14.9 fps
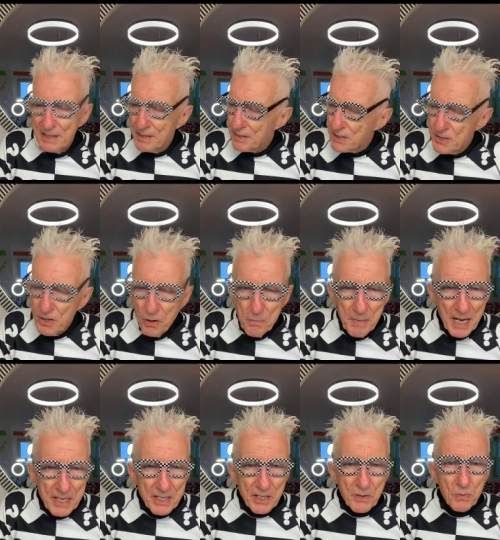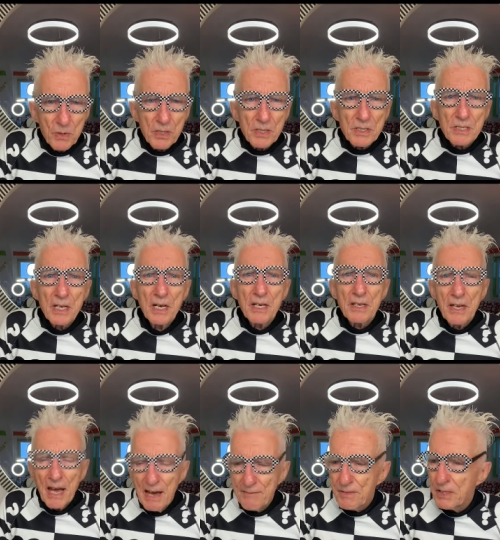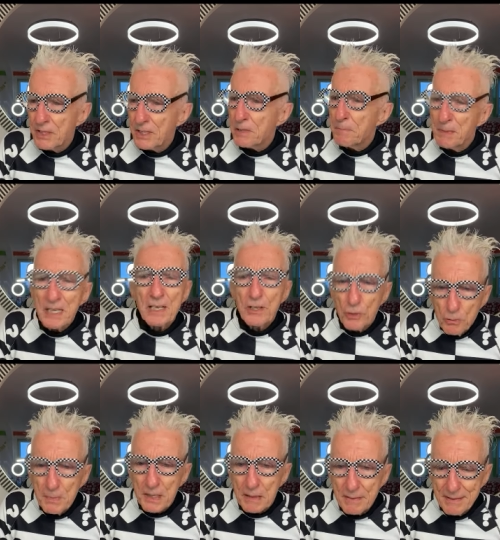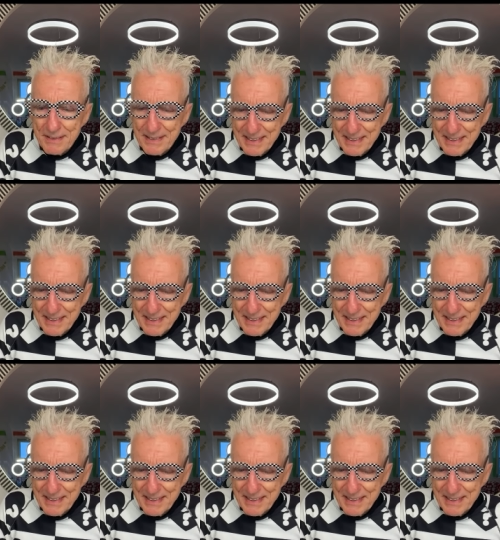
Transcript: There's no magic words. You have to just be human